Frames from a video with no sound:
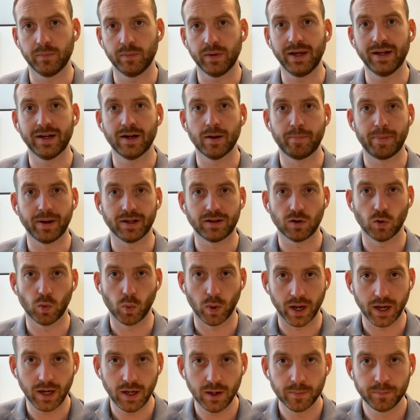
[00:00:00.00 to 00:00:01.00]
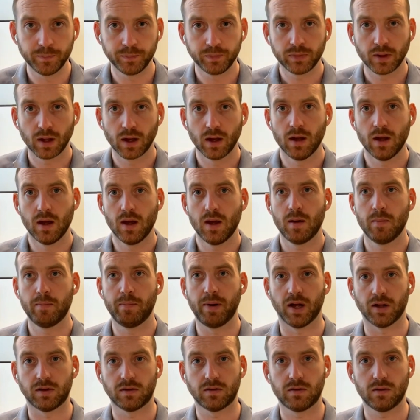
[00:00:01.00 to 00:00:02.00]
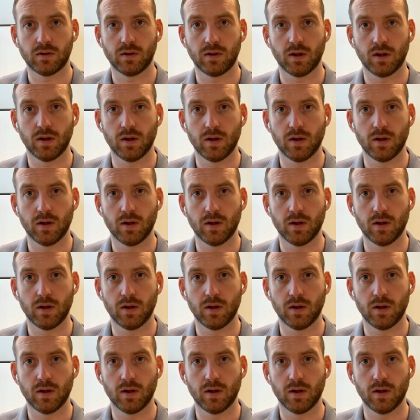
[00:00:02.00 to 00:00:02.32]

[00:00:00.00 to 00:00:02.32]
in a better way. But